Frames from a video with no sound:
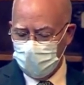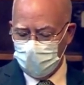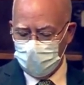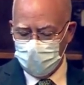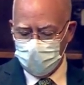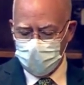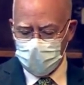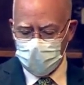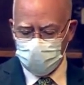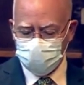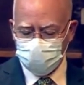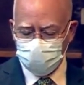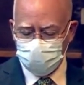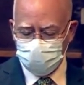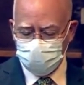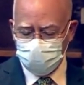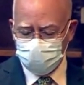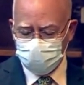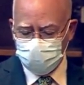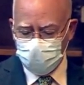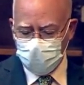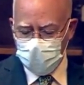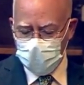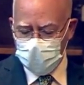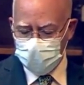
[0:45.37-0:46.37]
Will the Minister of
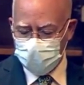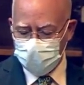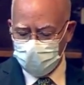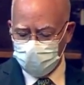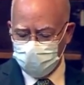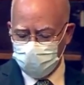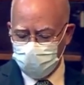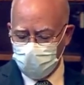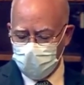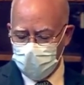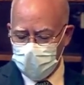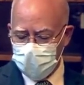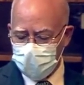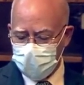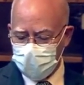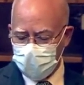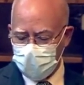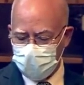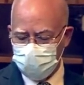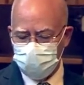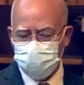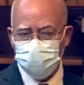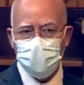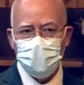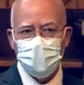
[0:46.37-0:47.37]
Environment join
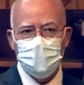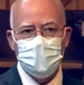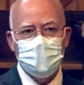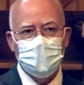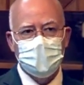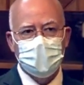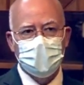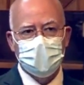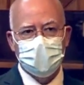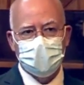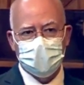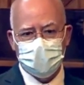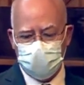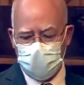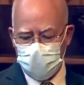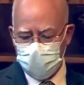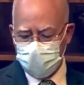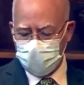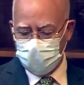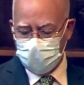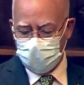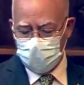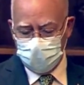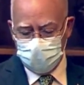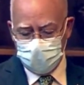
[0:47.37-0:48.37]
them and
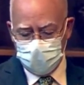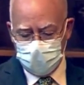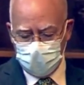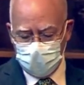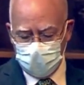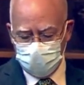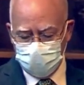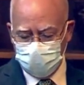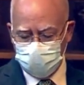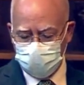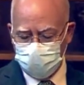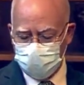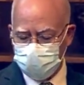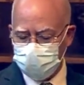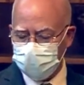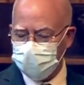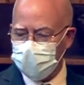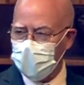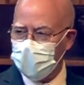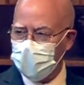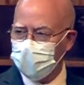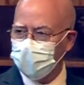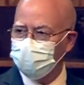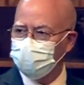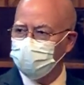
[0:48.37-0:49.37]
table a bill to
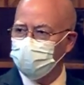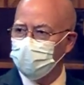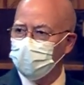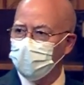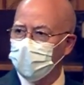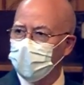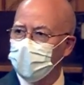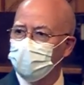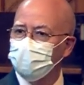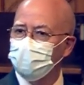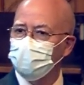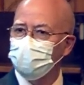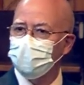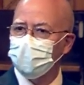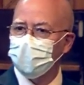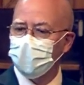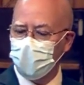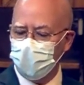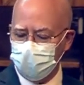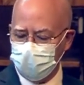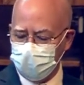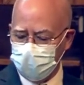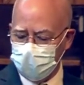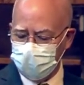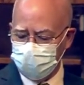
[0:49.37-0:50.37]
establish a right to a
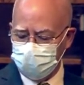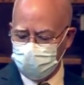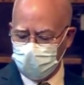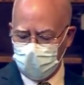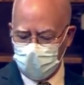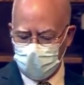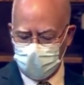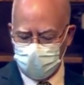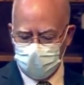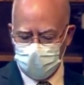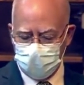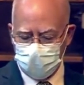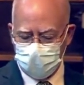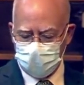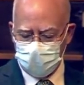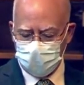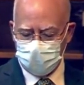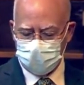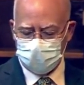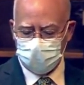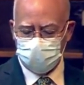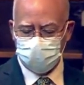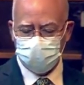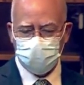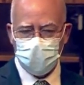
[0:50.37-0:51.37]
healthy environment
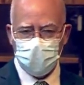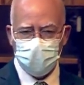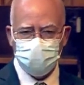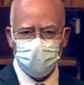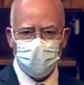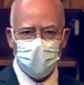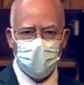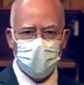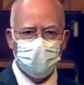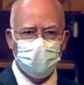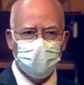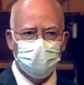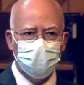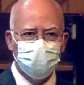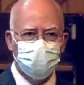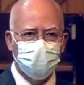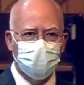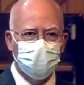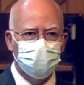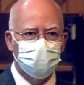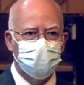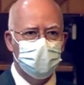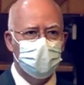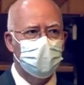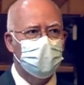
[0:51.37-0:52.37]
to safeguard our
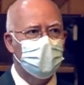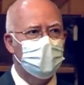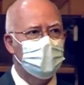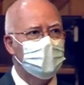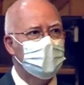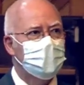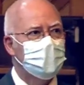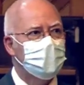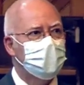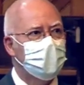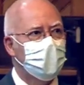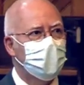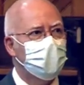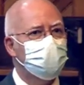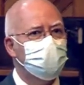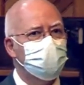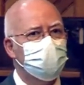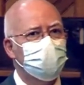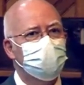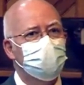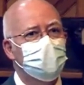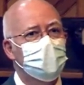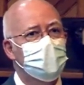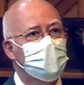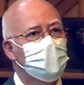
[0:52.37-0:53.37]
children,
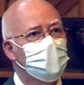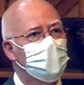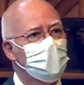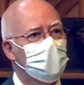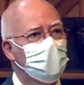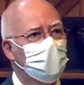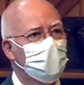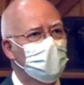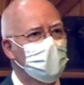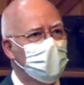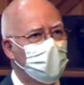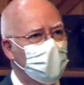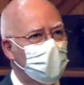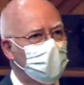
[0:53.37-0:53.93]
yes or